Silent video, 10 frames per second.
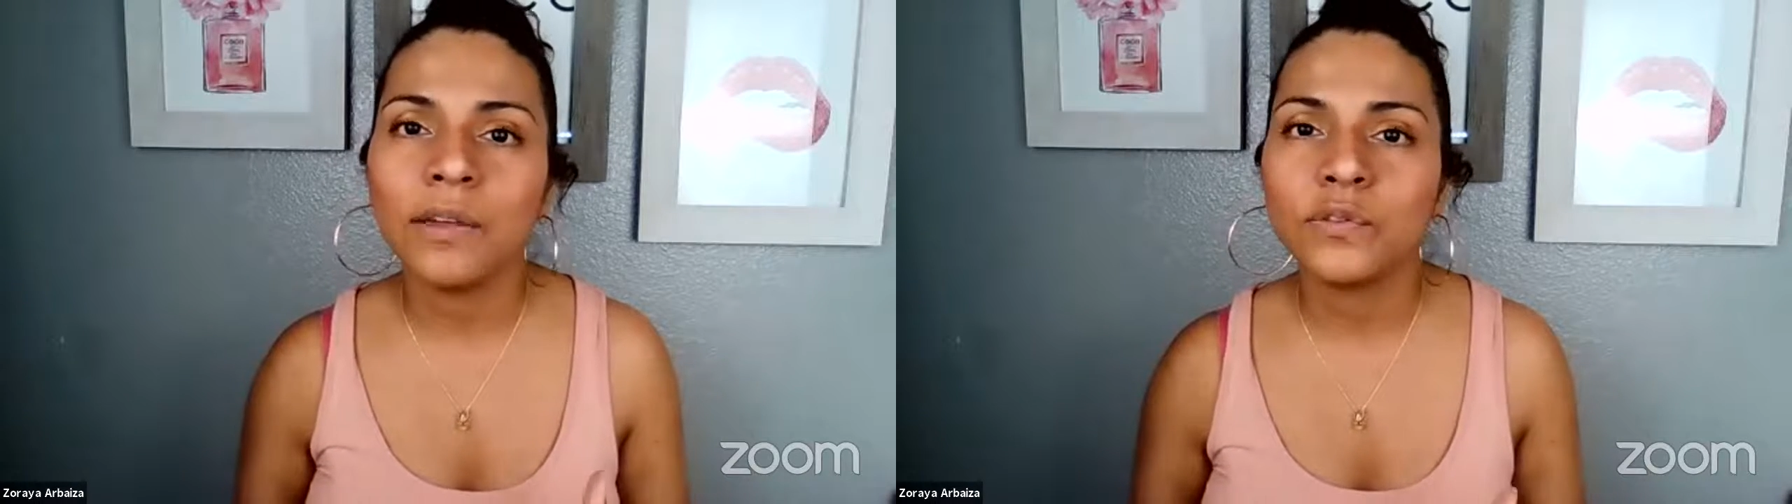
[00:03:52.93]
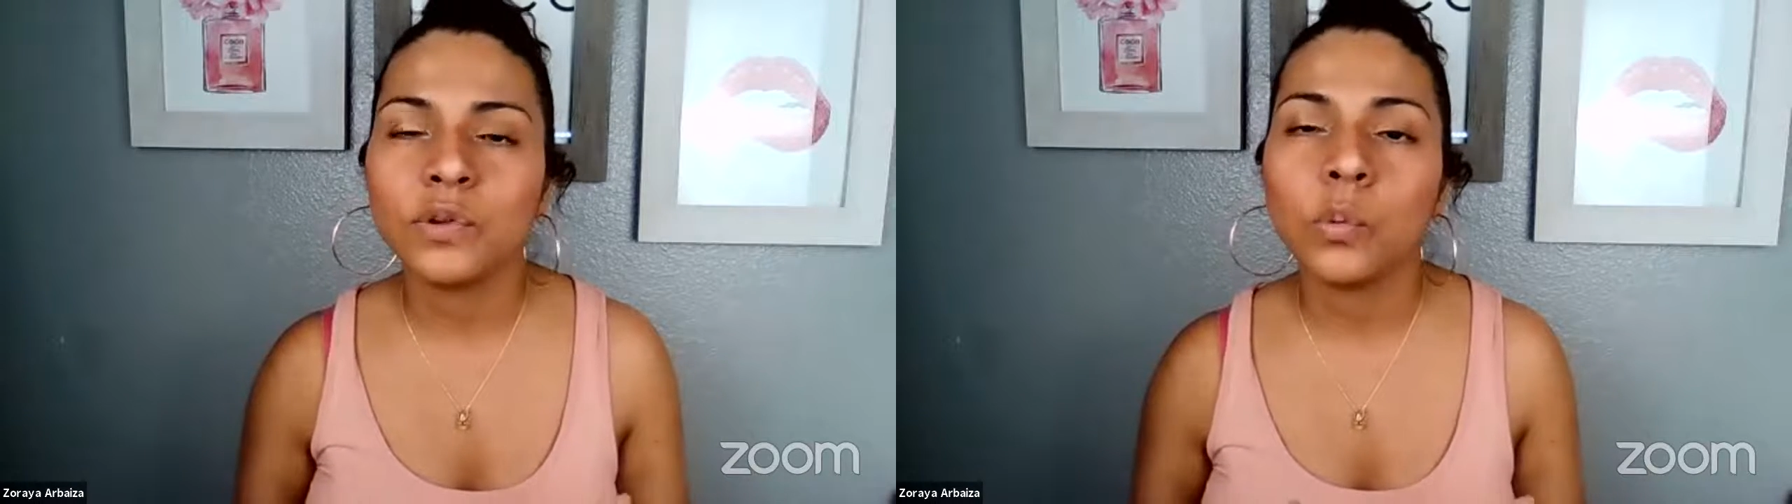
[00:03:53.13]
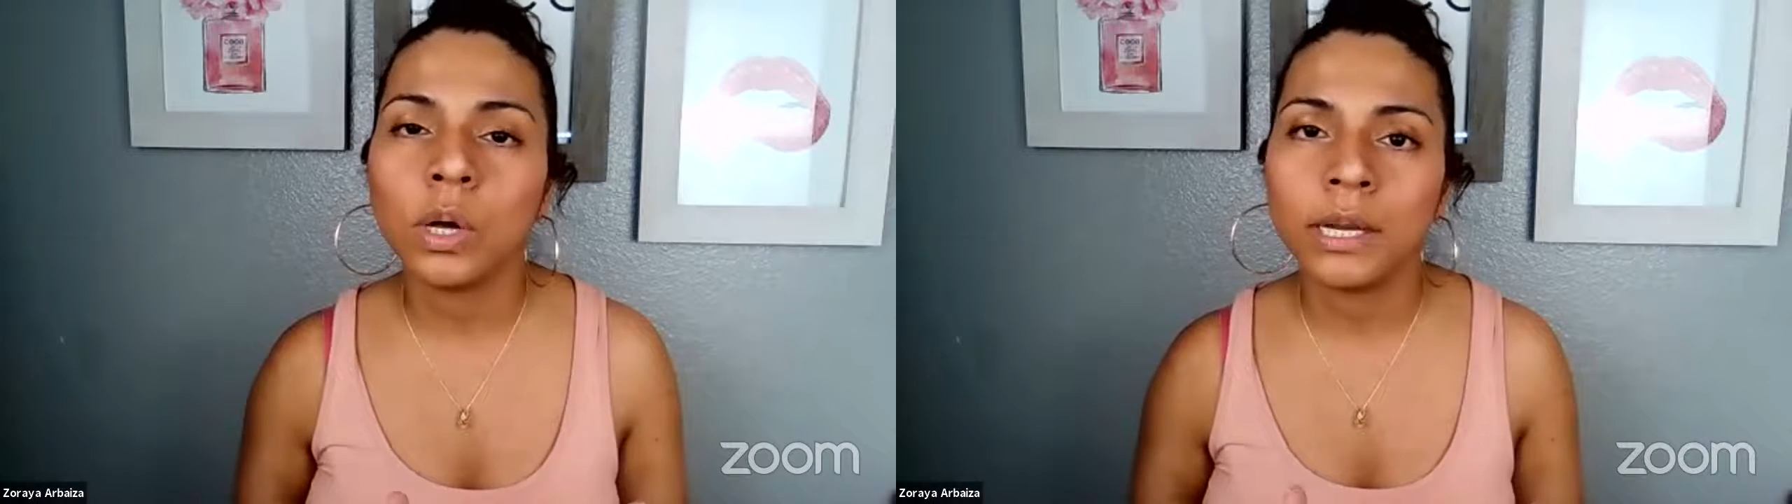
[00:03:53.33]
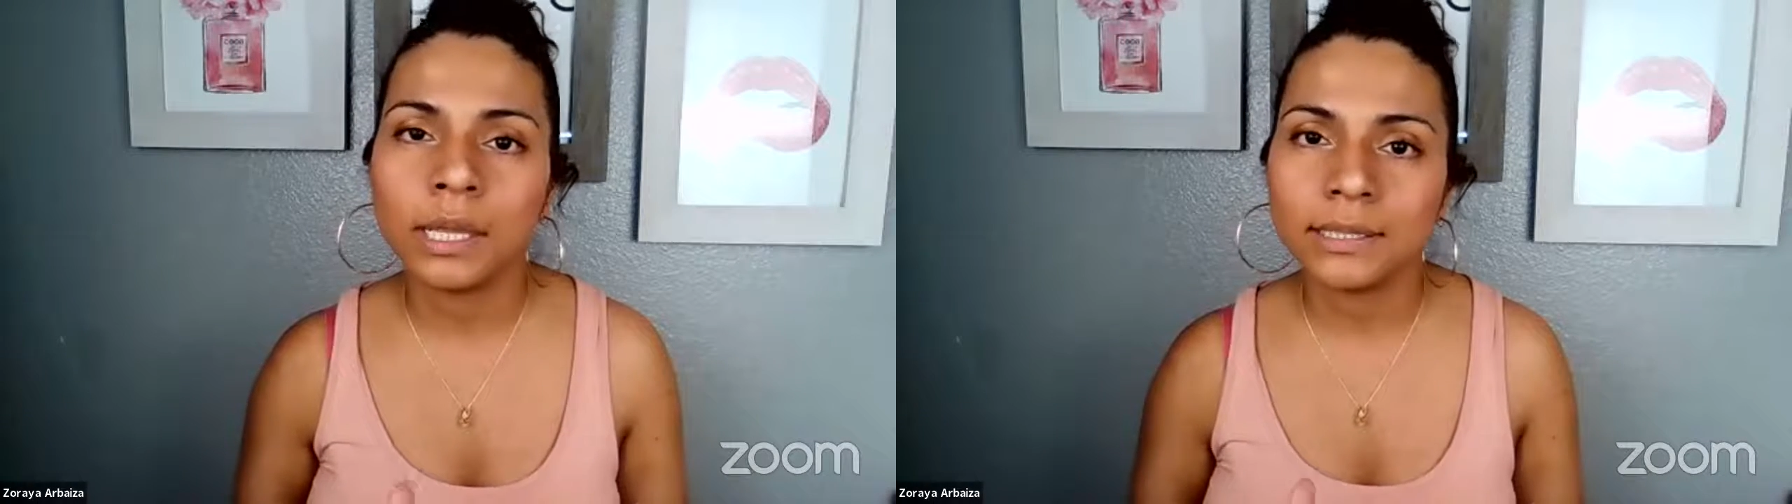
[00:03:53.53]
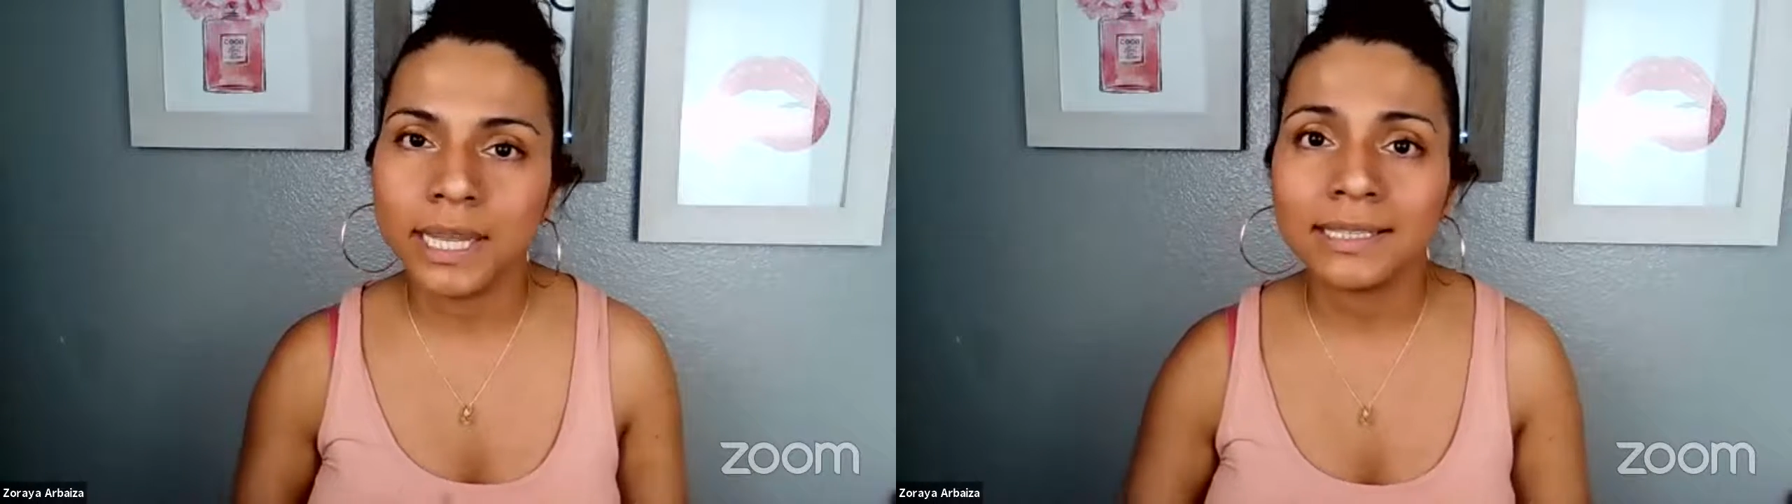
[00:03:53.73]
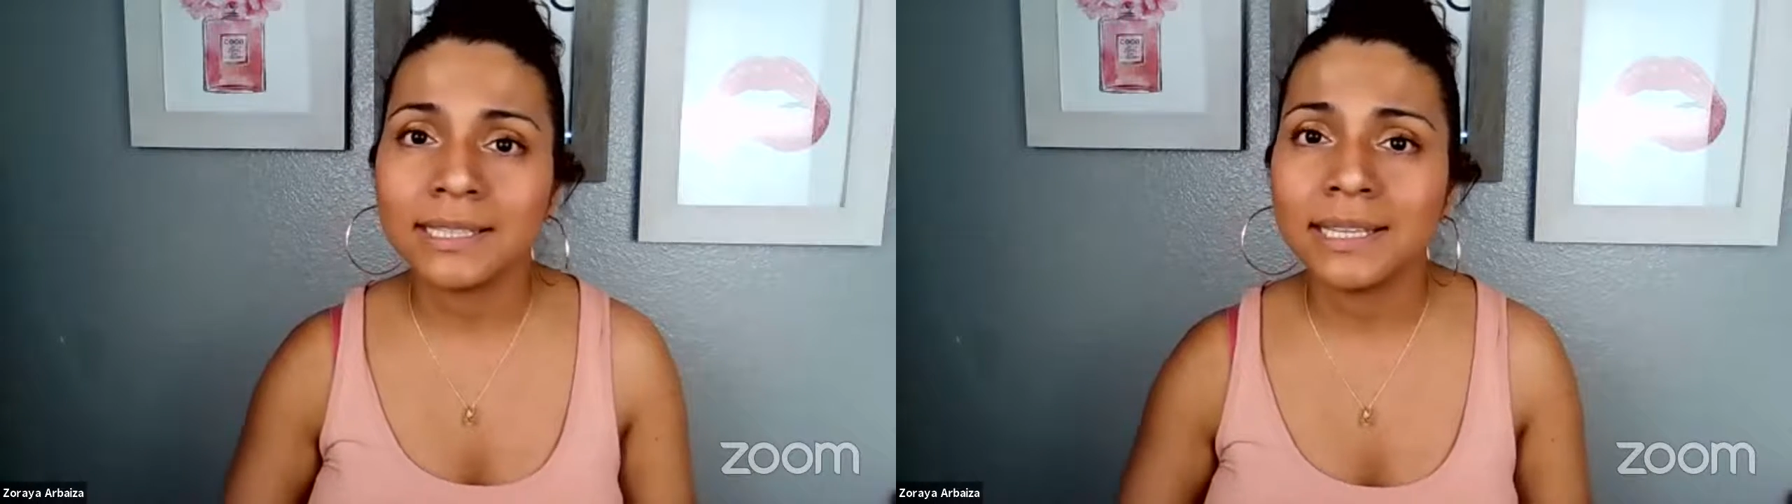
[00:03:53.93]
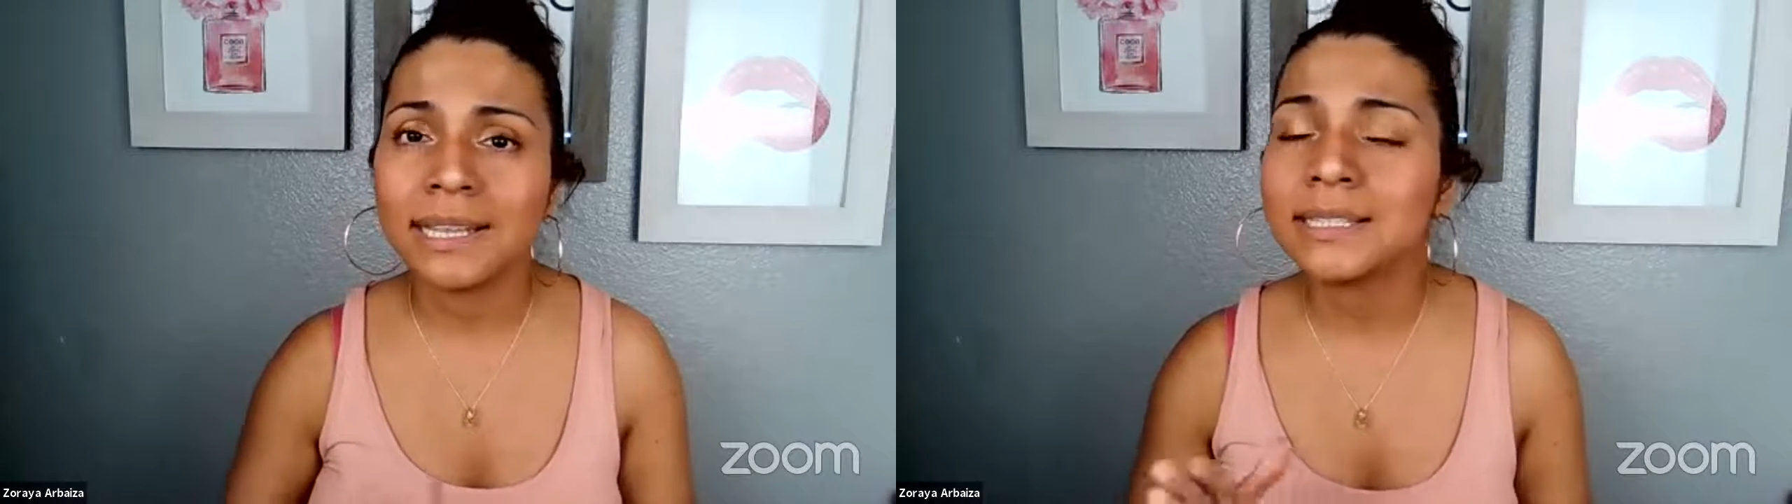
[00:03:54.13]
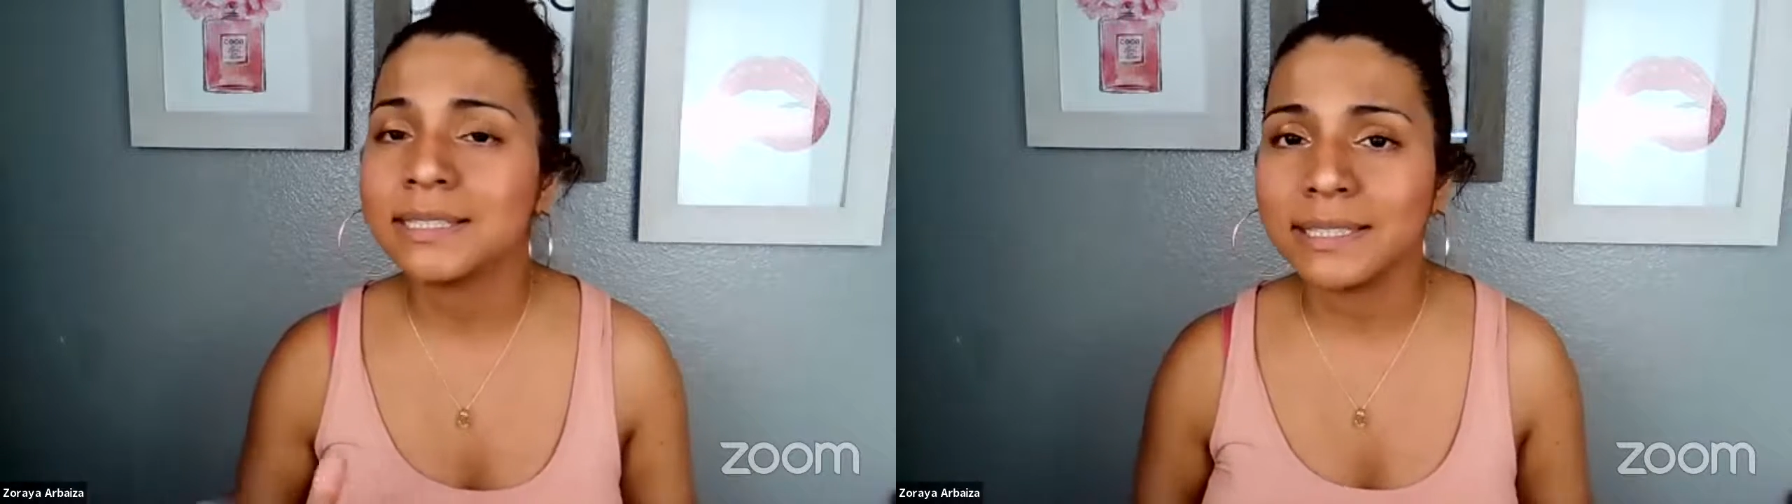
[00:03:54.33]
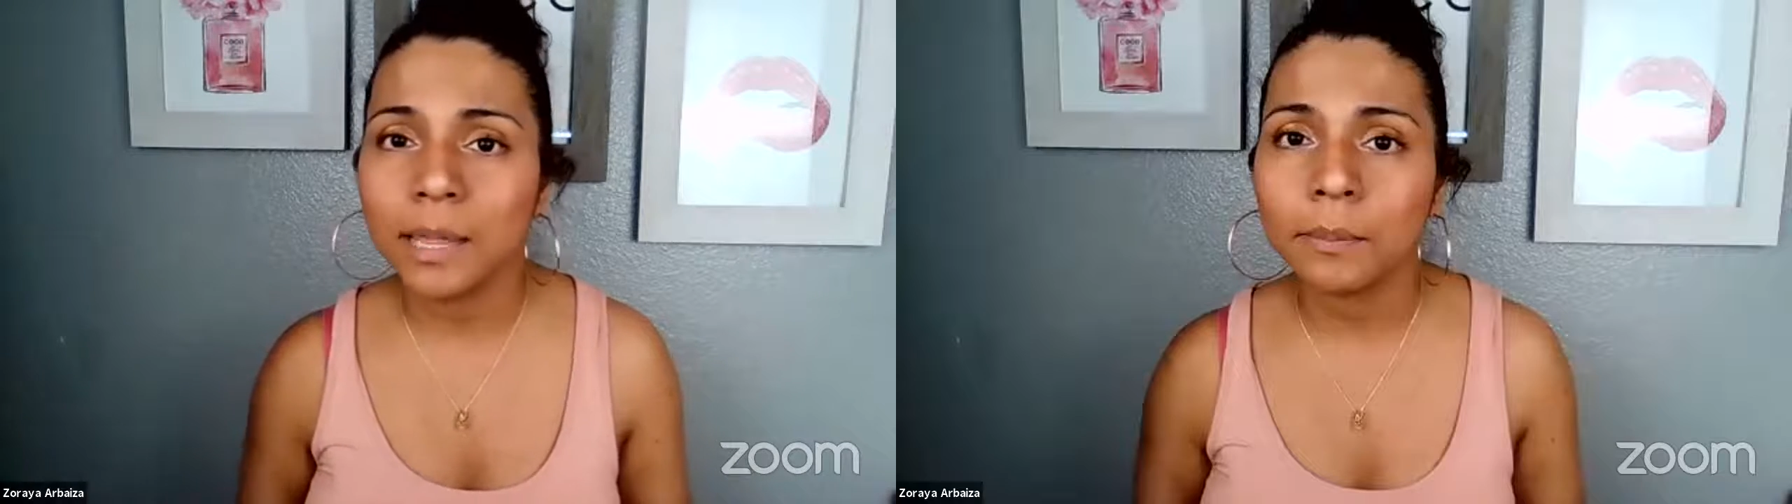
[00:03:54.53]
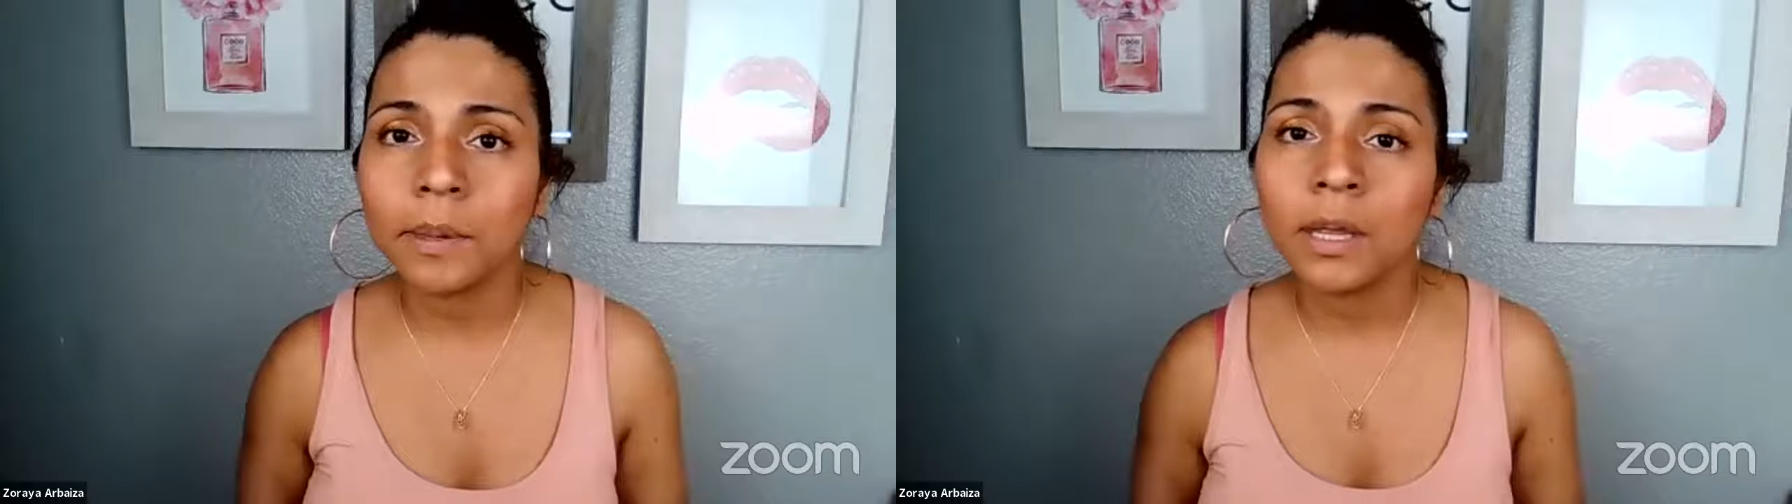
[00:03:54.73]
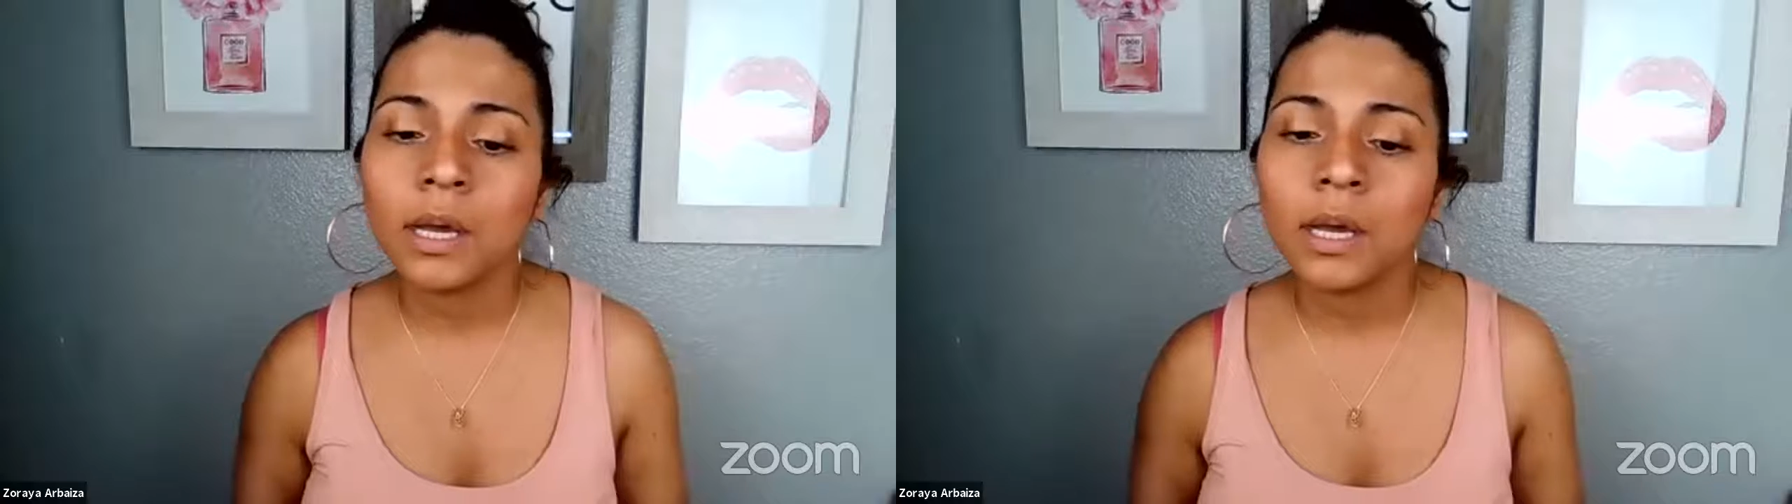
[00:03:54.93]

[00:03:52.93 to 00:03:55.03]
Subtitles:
if you want to take the next step.